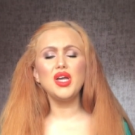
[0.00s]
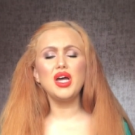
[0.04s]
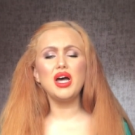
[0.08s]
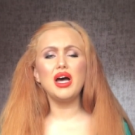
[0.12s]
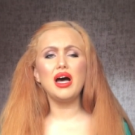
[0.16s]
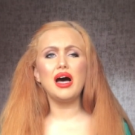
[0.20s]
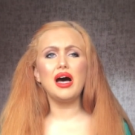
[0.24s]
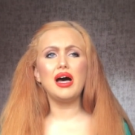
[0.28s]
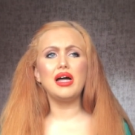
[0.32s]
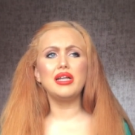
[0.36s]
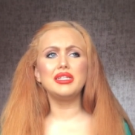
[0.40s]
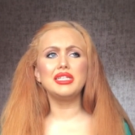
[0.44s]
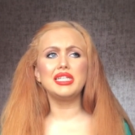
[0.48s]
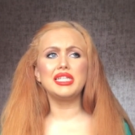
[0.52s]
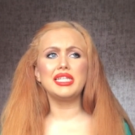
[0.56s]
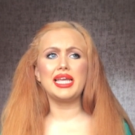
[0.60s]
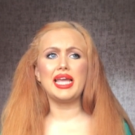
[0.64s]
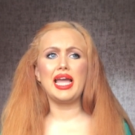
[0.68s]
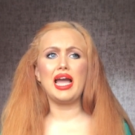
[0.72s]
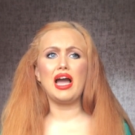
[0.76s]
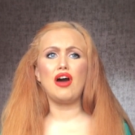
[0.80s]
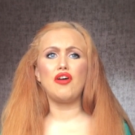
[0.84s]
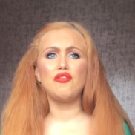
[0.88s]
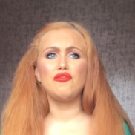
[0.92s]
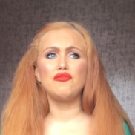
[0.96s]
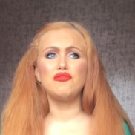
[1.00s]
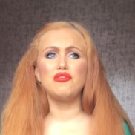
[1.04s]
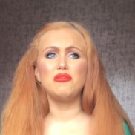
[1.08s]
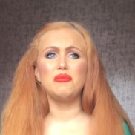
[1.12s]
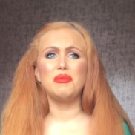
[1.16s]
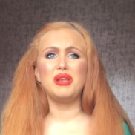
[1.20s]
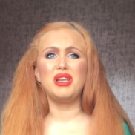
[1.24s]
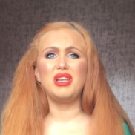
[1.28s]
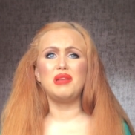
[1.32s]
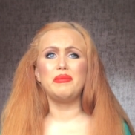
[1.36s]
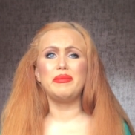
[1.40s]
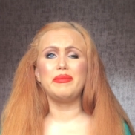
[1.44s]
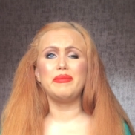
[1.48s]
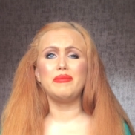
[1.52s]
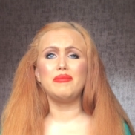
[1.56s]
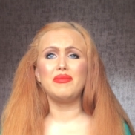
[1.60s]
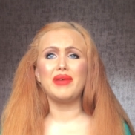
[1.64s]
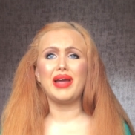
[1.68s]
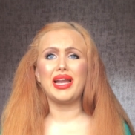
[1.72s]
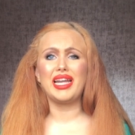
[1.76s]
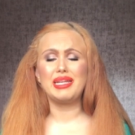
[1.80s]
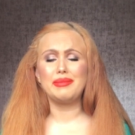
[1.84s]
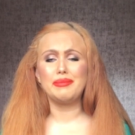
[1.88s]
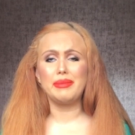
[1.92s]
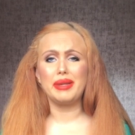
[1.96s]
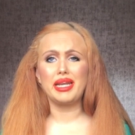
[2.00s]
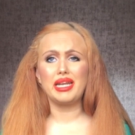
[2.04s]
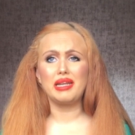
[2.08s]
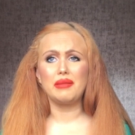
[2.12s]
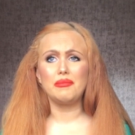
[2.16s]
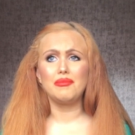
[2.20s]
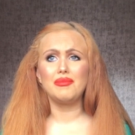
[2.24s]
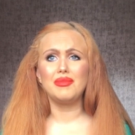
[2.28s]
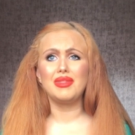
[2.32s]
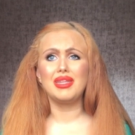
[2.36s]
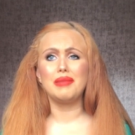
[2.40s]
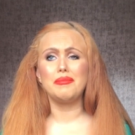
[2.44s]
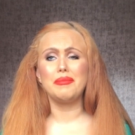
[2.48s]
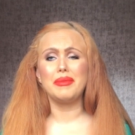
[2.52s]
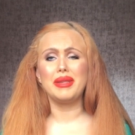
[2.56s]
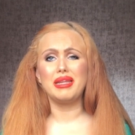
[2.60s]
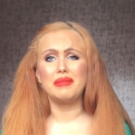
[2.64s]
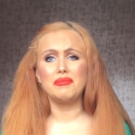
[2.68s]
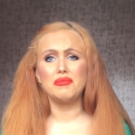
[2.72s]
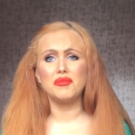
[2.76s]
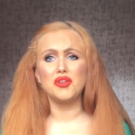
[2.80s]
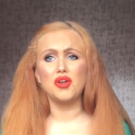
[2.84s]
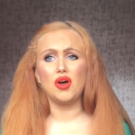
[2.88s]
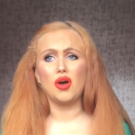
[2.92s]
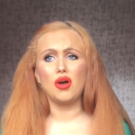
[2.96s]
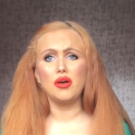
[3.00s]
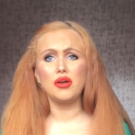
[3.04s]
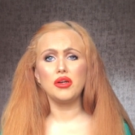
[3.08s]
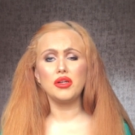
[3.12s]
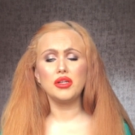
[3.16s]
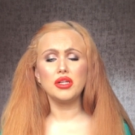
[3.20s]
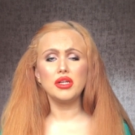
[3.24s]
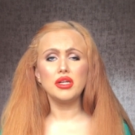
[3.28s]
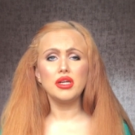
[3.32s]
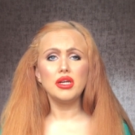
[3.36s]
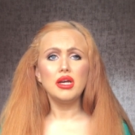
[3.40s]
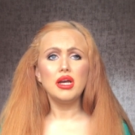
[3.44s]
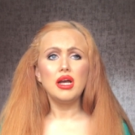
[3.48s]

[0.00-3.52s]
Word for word: and they have the min, like the medium, the medium, the dark.